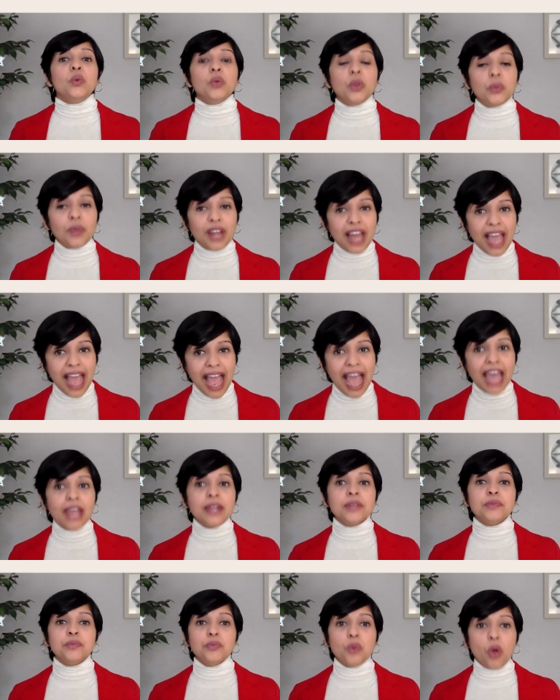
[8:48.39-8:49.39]
We will
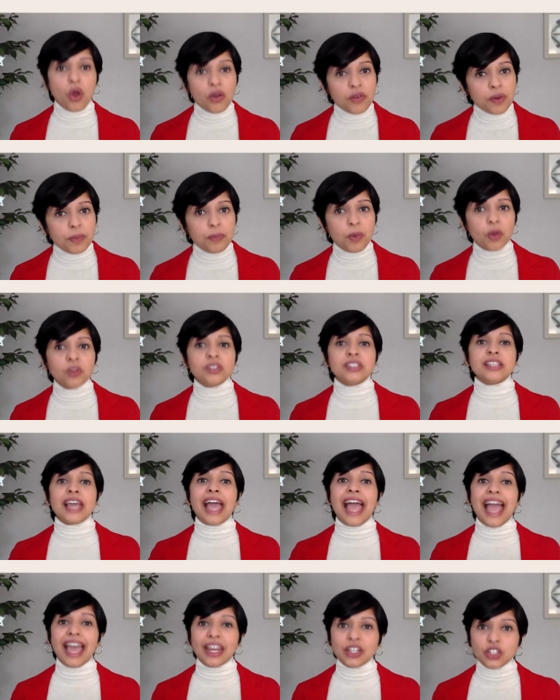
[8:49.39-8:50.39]
add more reports
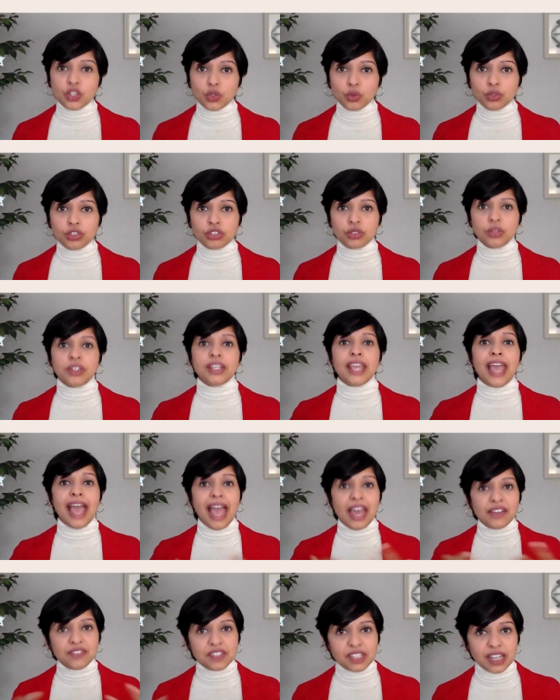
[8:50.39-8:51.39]
and tools to the
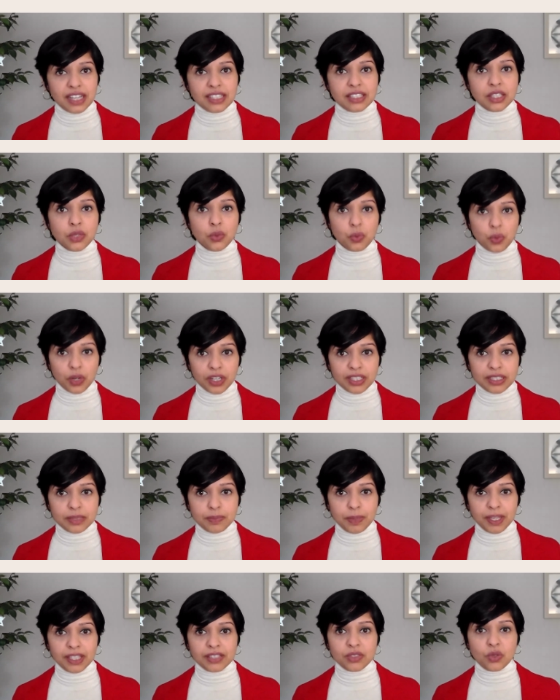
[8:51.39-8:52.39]
advertising
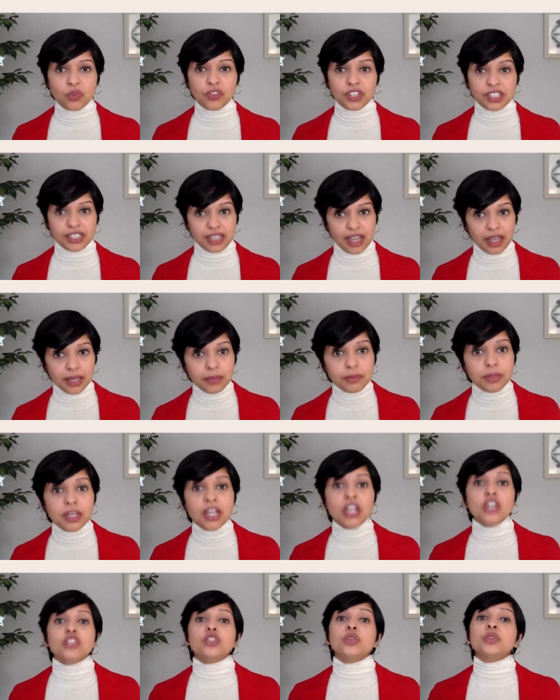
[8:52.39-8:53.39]
workspace over time,
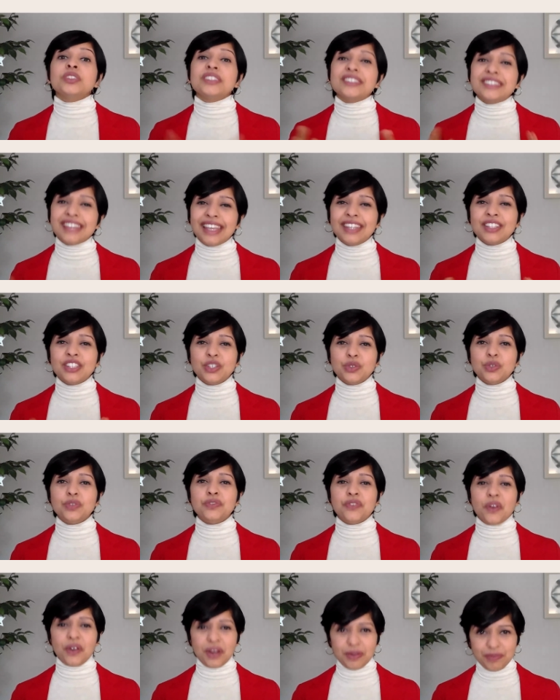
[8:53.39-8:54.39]
so stay
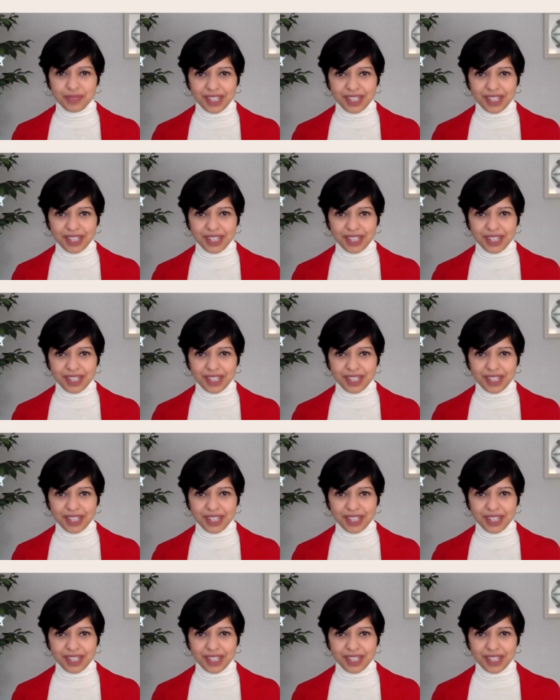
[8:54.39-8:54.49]
tuned for